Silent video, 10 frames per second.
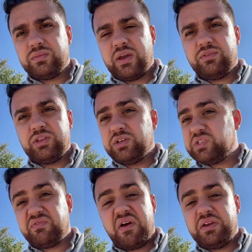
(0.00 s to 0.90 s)
Everything looks
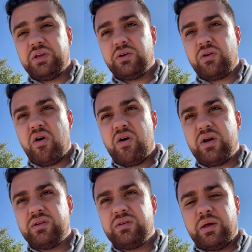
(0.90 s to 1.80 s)
fine here
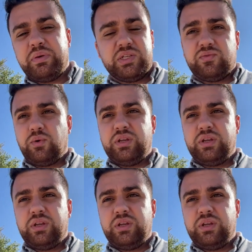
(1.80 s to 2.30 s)
on Pix four D